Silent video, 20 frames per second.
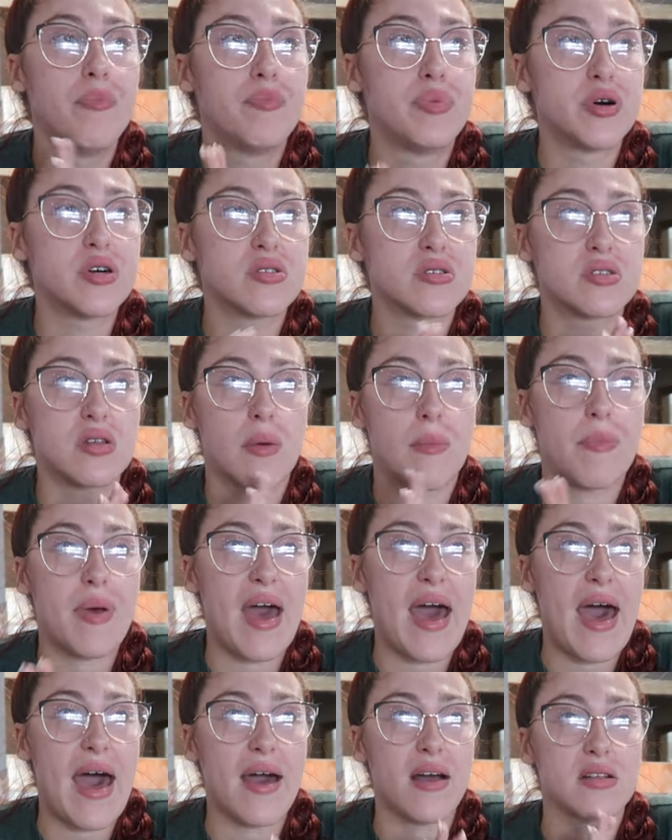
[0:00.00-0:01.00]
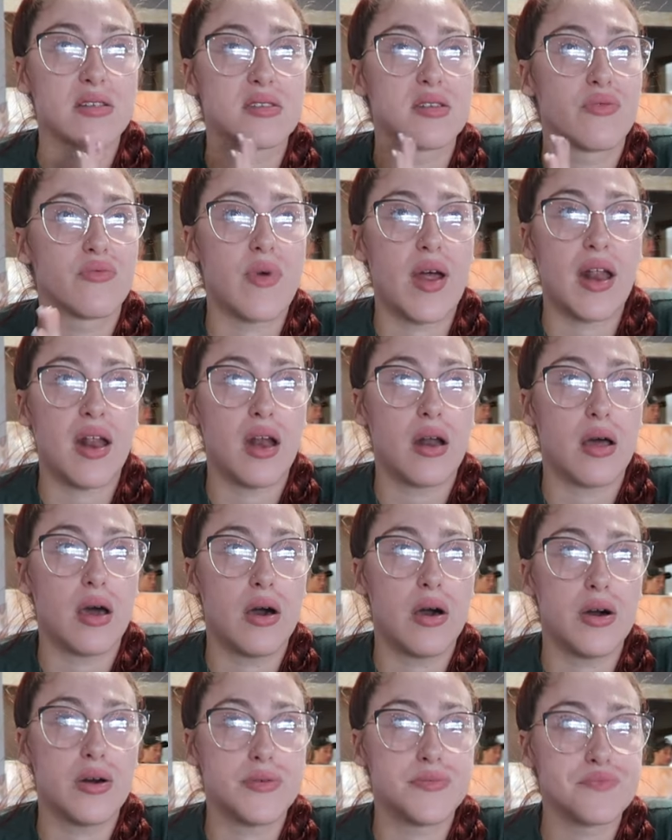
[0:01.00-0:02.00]
booked, packed, ready to
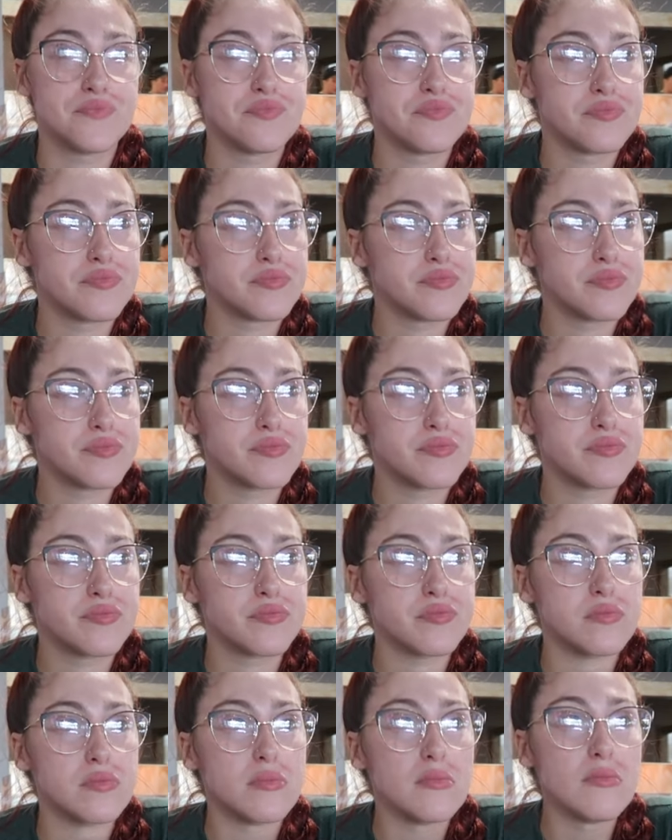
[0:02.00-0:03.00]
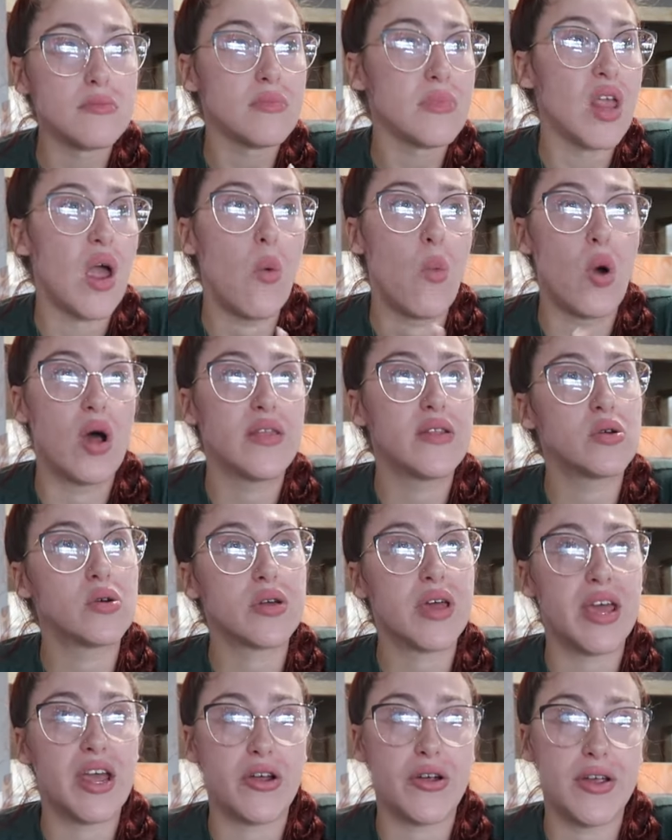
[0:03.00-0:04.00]
go. One little
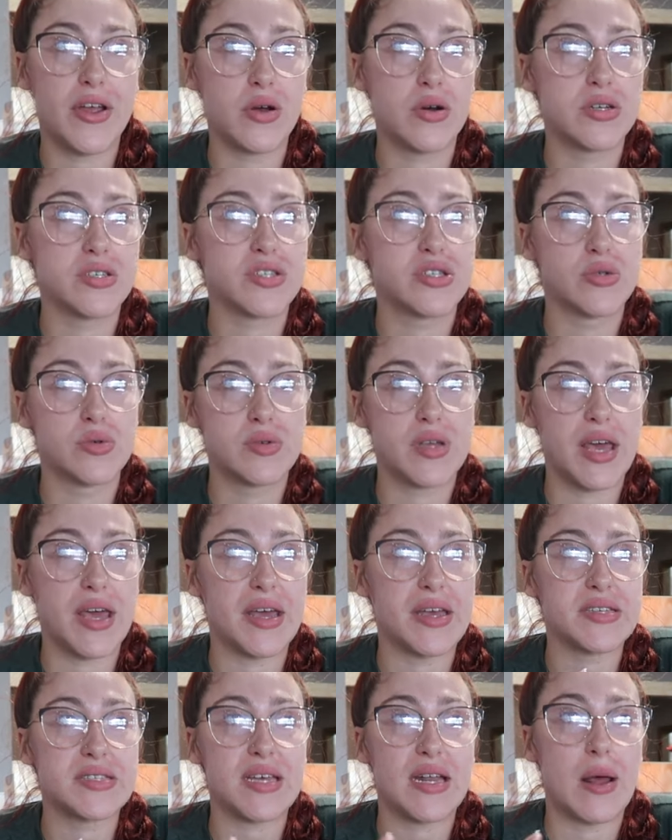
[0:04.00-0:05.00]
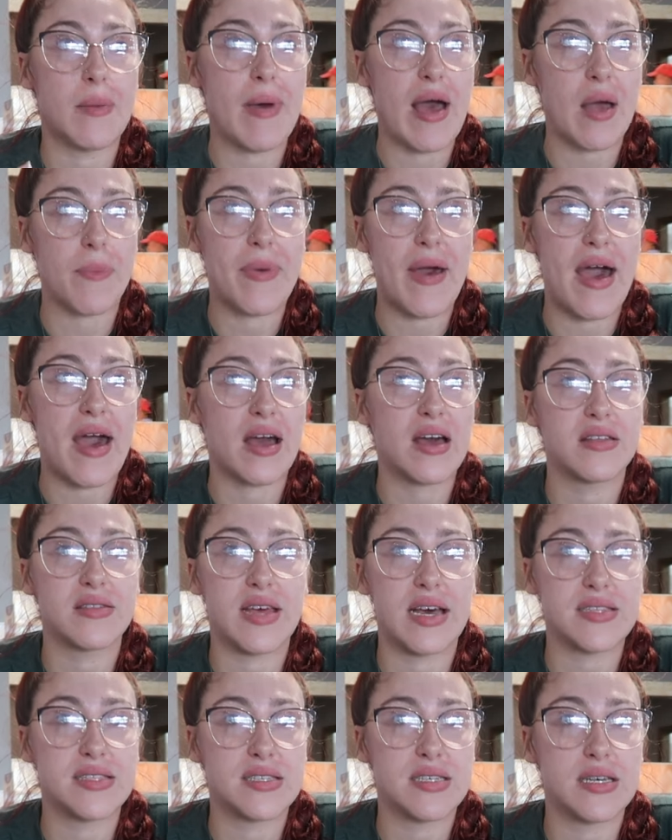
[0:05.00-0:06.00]
carry-on suitcase and a backpack,
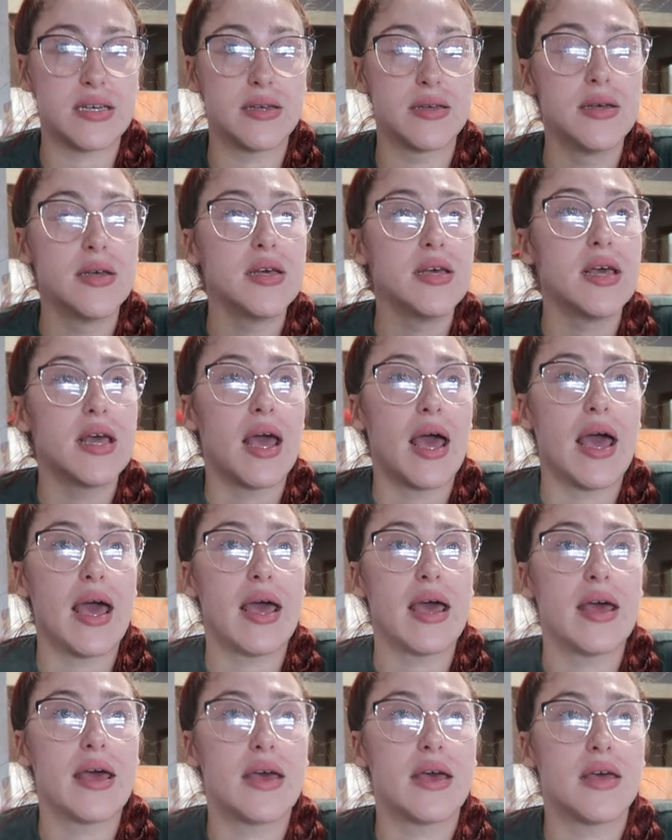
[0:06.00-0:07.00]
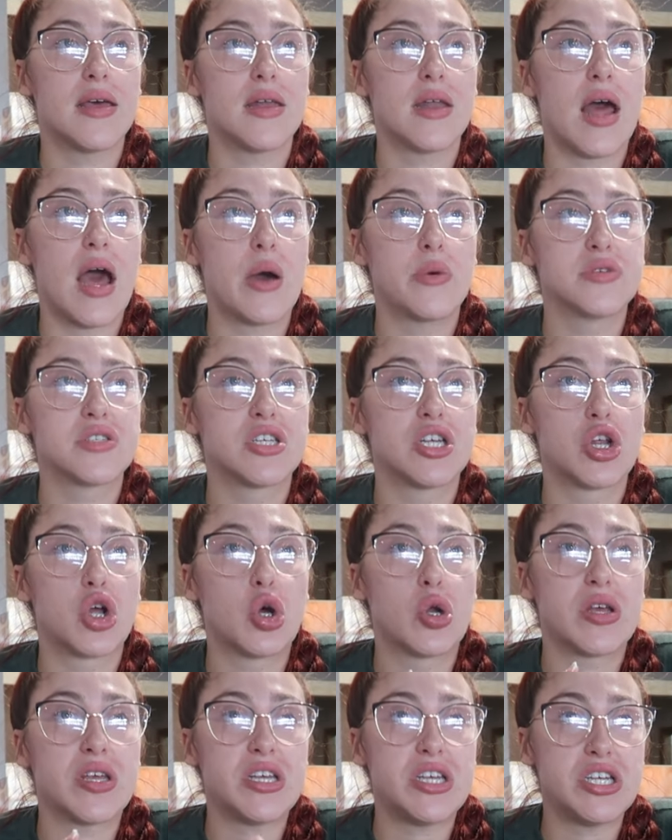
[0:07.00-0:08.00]
that's it. And I was gonna
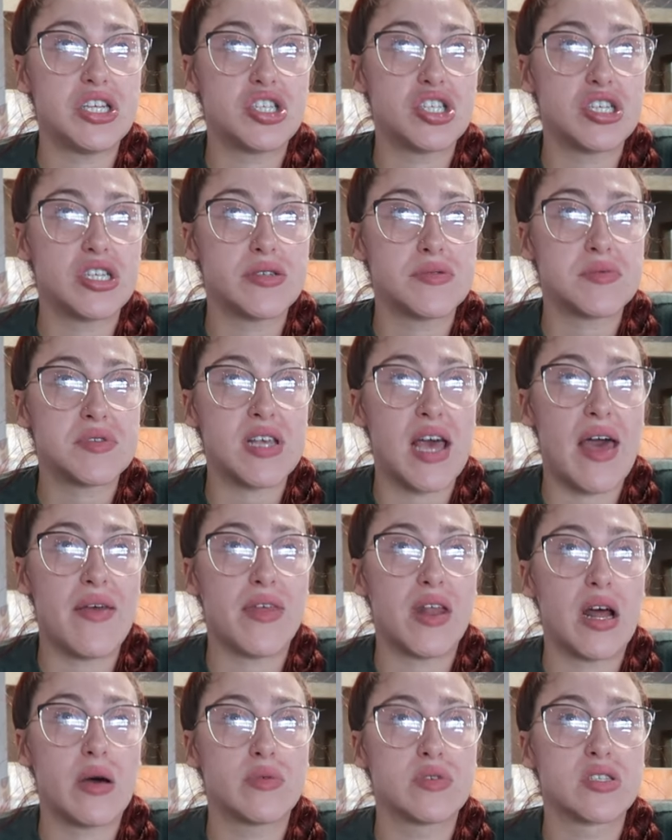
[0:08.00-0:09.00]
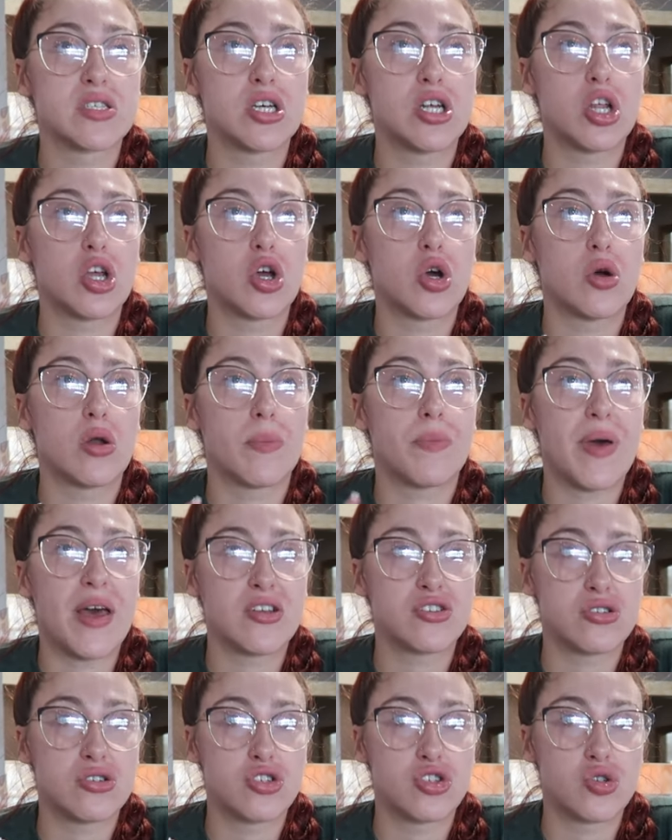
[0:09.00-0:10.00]
go to Egypt, and then I was gonna go to
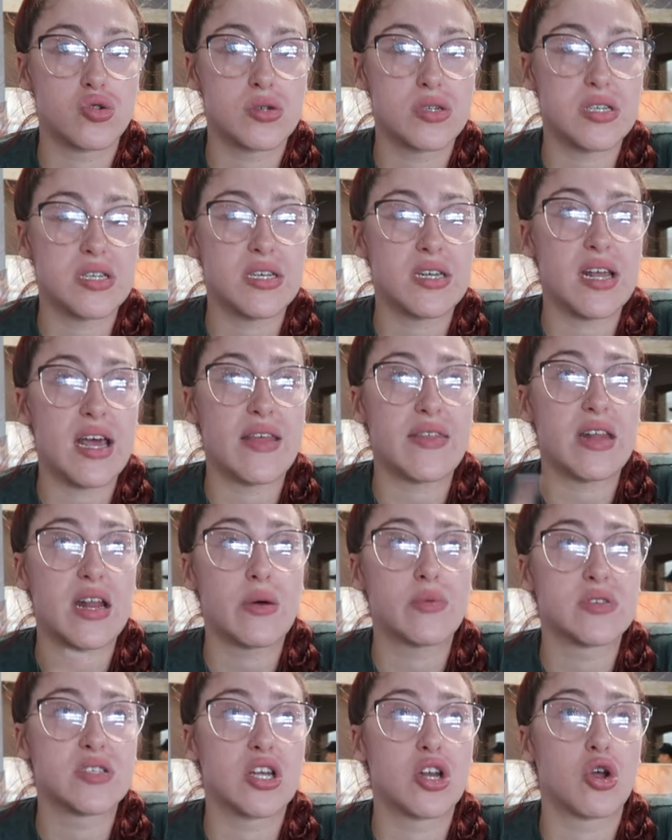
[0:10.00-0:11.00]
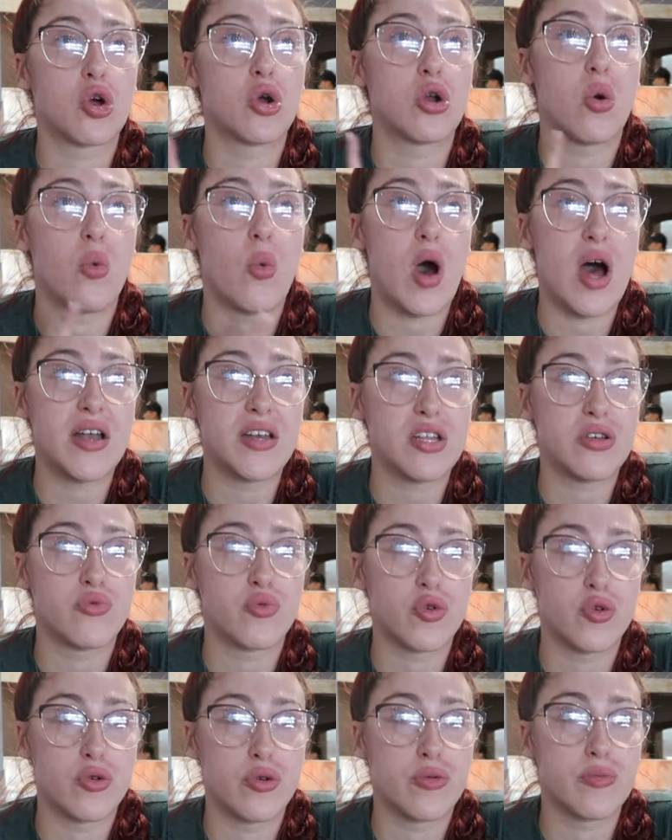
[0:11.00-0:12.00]
Petra, Jordan, and then I was gonna go to Wandi,
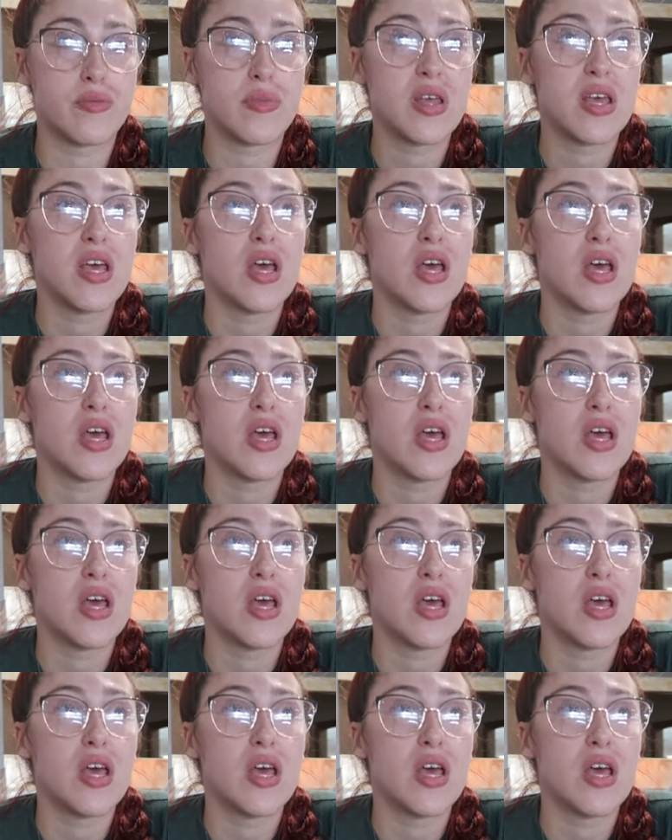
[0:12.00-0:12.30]
Rome.